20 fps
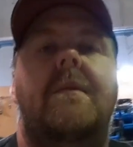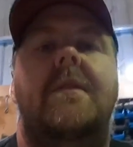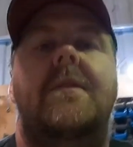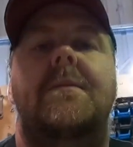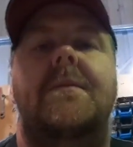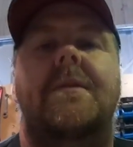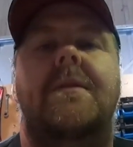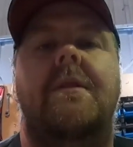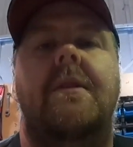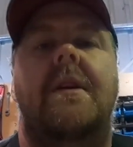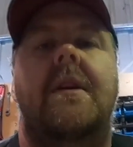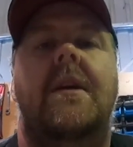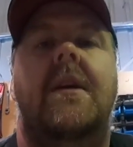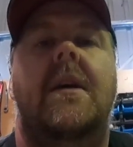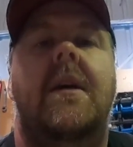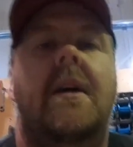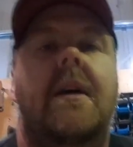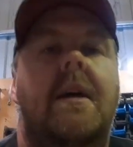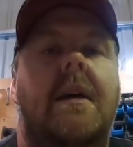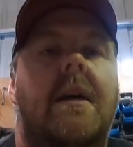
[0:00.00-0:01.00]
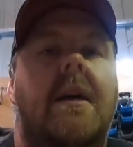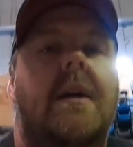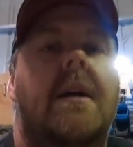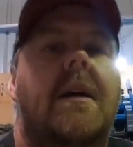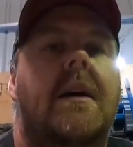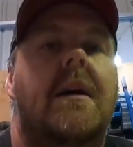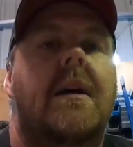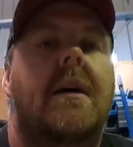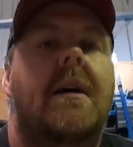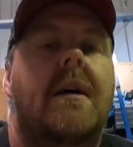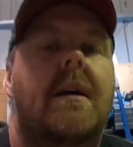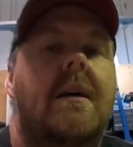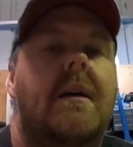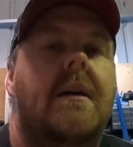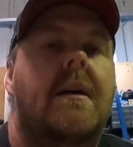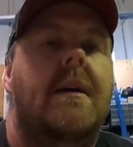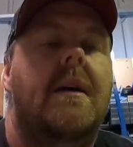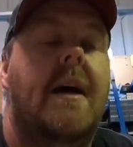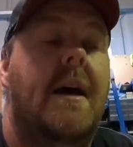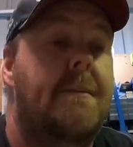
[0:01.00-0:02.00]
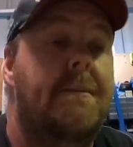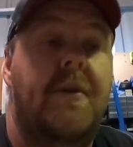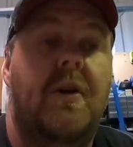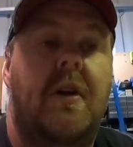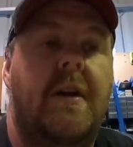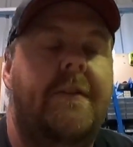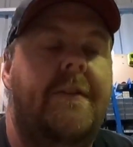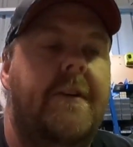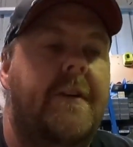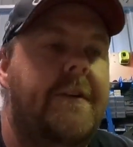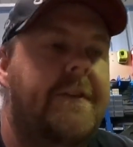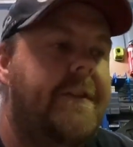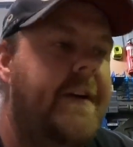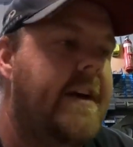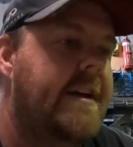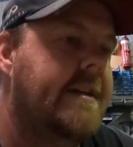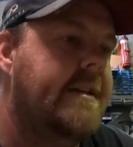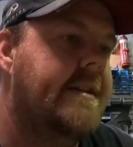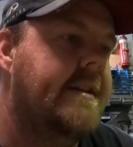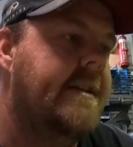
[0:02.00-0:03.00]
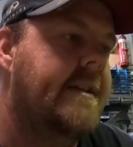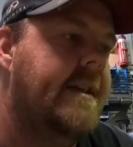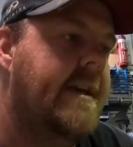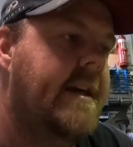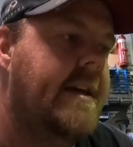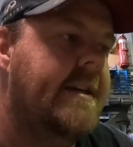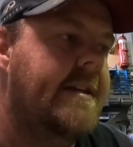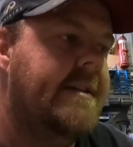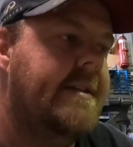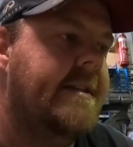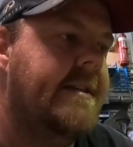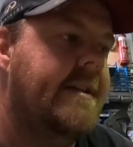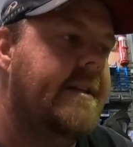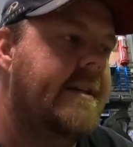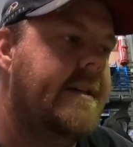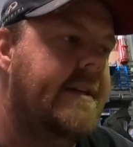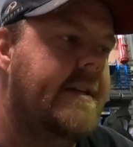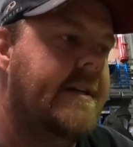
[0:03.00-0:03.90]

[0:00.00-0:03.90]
I've lost my screen. Purely for the fact that